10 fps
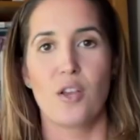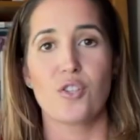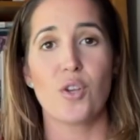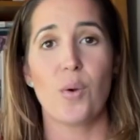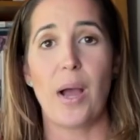
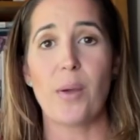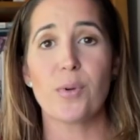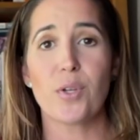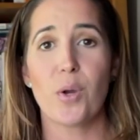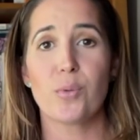So I
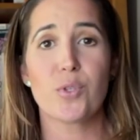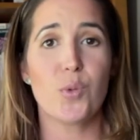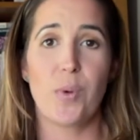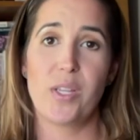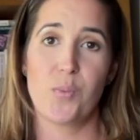would go
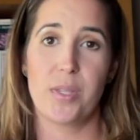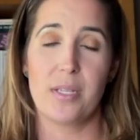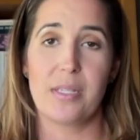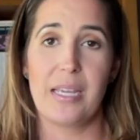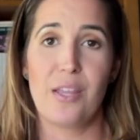two ways with
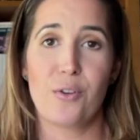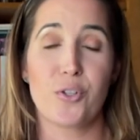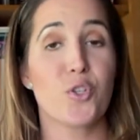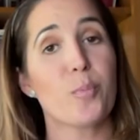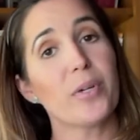this, either
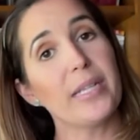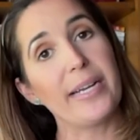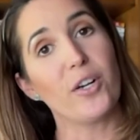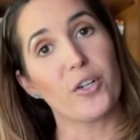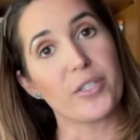super
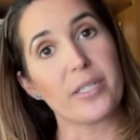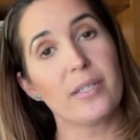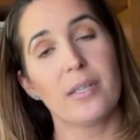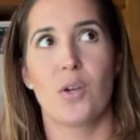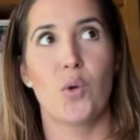lighthearted,